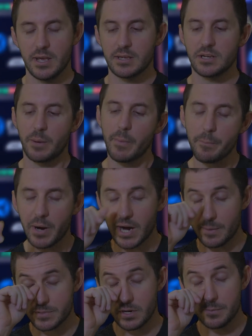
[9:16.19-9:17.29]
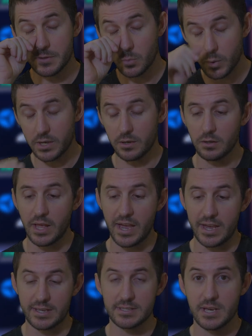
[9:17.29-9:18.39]
you know, my palms grabbing the wheel
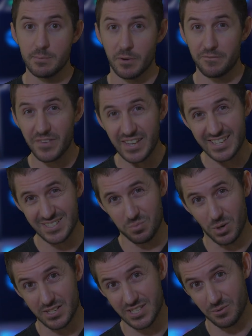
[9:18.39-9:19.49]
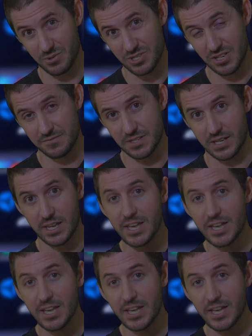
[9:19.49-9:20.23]
and my fingers whilst I was shifting.